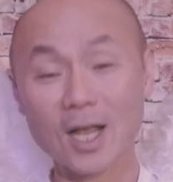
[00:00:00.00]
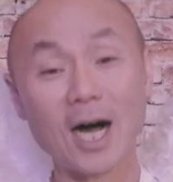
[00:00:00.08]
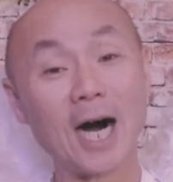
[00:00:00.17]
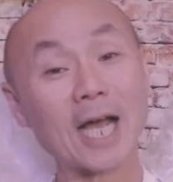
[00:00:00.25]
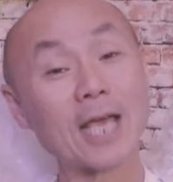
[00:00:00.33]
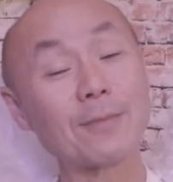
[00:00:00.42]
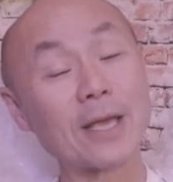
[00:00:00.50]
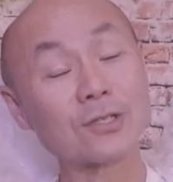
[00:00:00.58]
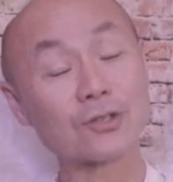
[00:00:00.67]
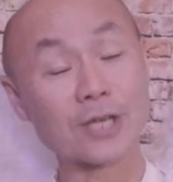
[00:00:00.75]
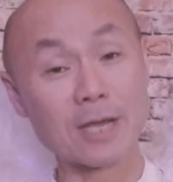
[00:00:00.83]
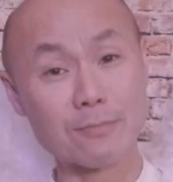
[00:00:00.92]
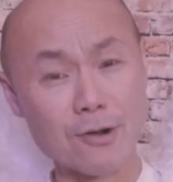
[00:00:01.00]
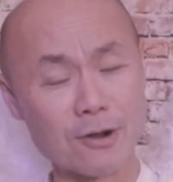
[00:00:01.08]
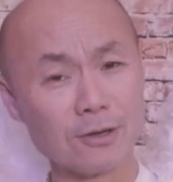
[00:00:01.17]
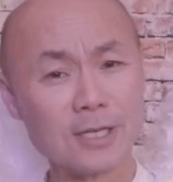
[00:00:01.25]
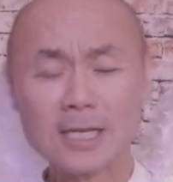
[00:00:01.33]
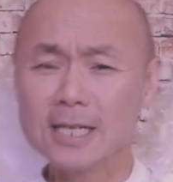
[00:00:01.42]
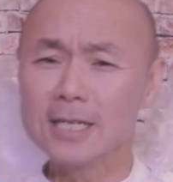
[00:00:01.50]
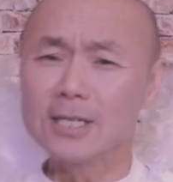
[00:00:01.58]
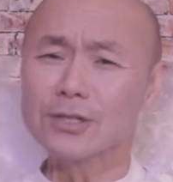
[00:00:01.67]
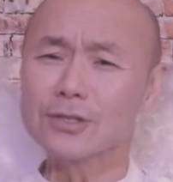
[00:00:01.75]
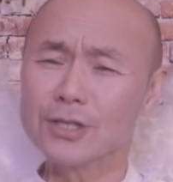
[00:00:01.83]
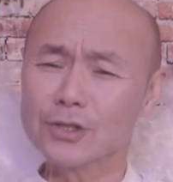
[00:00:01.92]
I am Angel Gabriel.
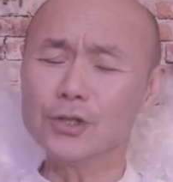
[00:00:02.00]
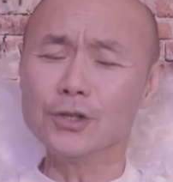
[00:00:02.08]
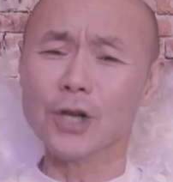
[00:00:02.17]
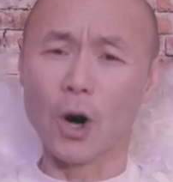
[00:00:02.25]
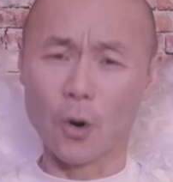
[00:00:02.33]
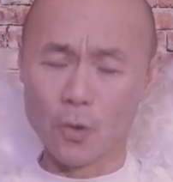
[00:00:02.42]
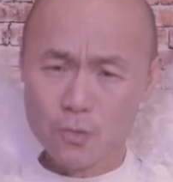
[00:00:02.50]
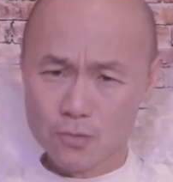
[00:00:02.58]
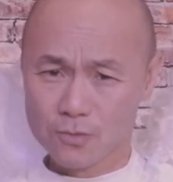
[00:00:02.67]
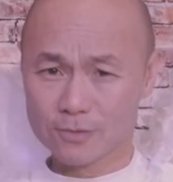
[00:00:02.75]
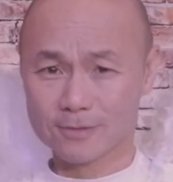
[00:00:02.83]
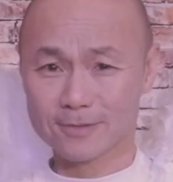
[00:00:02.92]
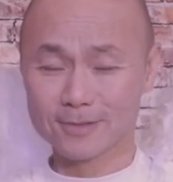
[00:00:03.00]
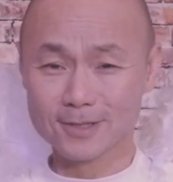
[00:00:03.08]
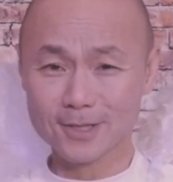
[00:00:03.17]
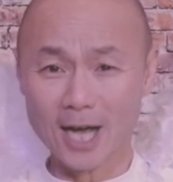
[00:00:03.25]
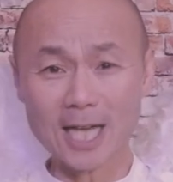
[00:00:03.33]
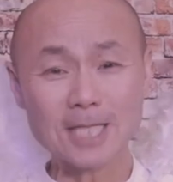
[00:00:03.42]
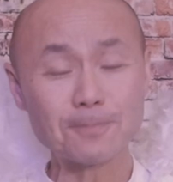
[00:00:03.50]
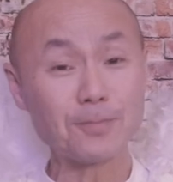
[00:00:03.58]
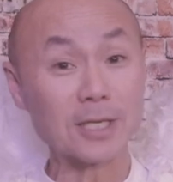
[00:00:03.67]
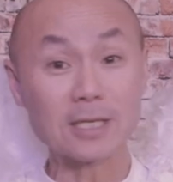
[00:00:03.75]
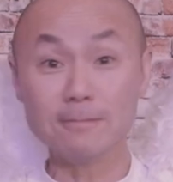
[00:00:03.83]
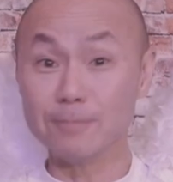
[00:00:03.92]
Did you know I
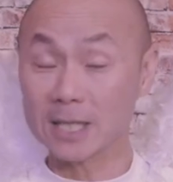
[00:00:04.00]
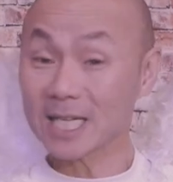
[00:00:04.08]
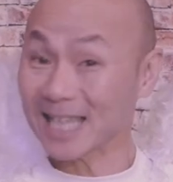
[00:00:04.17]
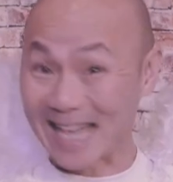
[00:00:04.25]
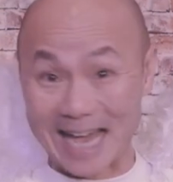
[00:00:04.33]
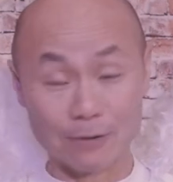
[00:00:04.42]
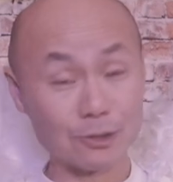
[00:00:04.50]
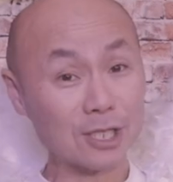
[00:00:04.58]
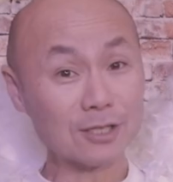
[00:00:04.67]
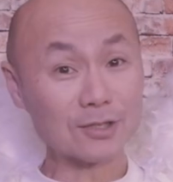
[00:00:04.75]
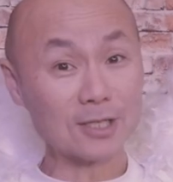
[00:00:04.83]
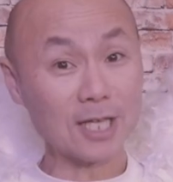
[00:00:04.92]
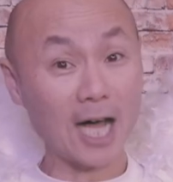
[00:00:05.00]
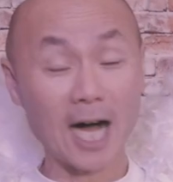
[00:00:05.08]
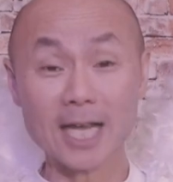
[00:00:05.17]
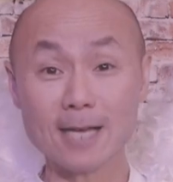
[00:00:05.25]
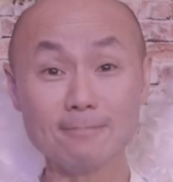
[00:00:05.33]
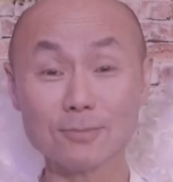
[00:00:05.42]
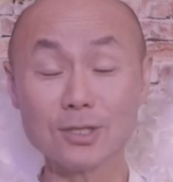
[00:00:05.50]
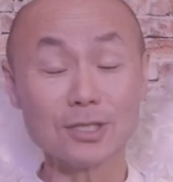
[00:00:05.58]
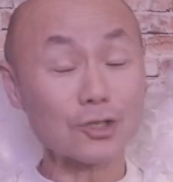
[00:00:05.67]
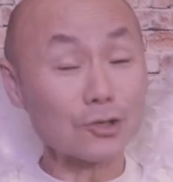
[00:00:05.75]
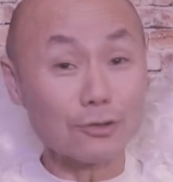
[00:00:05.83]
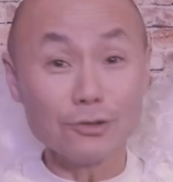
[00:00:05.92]
speak many languages? I am
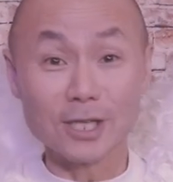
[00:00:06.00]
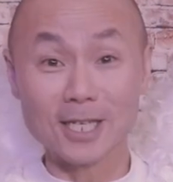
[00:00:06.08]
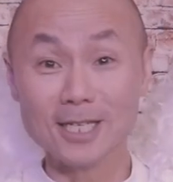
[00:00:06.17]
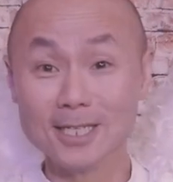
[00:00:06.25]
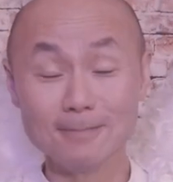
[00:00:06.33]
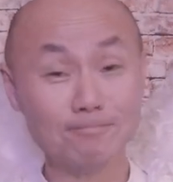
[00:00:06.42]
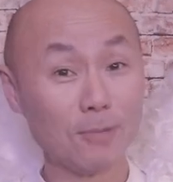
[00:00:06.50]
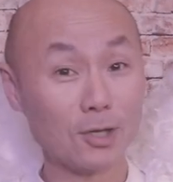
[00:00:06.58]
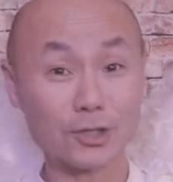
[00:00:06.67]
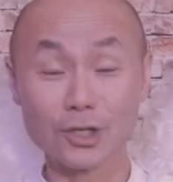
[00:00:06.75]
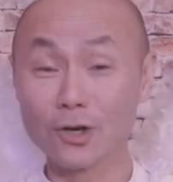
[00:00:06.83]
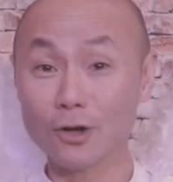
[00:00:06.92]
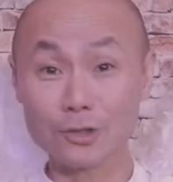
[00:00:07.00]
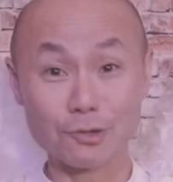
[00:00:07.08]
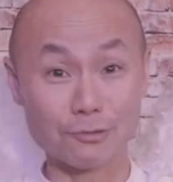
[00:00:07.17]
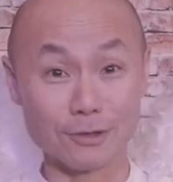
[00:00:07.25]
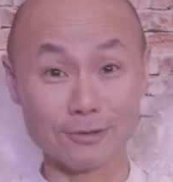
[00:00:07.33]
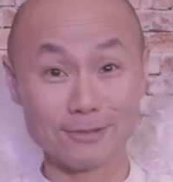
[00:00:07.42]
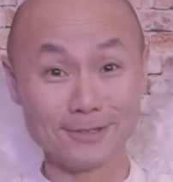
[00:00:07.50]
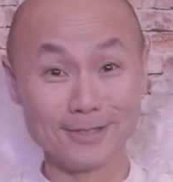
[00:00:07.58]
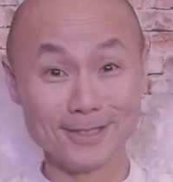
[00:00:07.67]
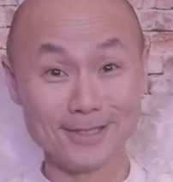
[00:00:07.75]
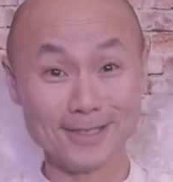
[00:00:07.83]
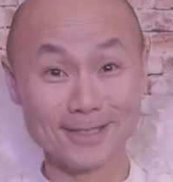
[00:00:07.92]
truly multicultural.
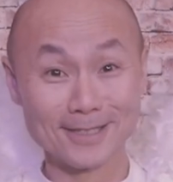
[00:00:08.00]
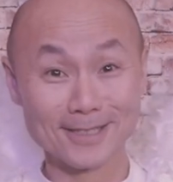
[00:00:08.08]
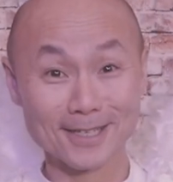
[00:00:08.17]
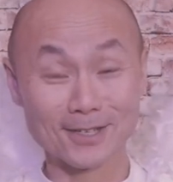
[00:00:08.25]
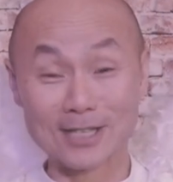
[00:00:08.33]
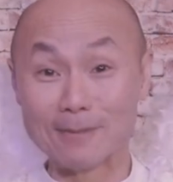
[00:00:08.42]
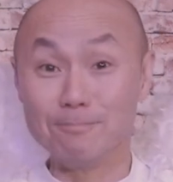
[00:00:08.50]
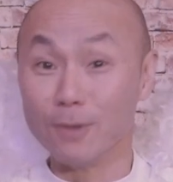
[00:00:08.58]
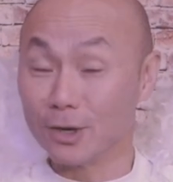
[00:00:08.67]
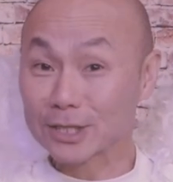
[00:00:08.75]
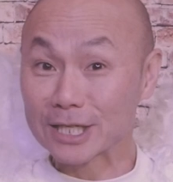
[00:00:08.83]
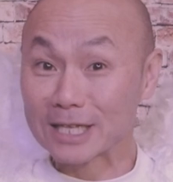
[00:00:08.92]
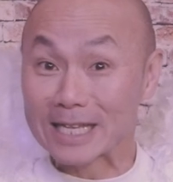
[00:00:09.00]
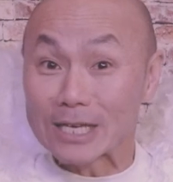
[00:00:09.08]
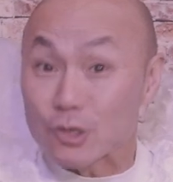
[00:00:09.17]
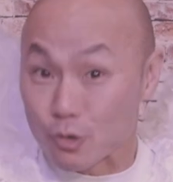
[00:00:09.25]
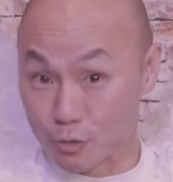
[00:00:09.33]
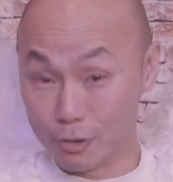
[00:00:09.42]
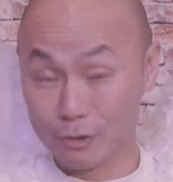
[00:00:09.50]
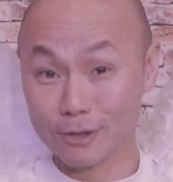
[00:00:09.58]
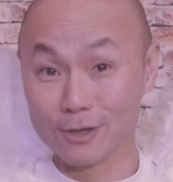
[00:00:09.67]
because I'm multilingual.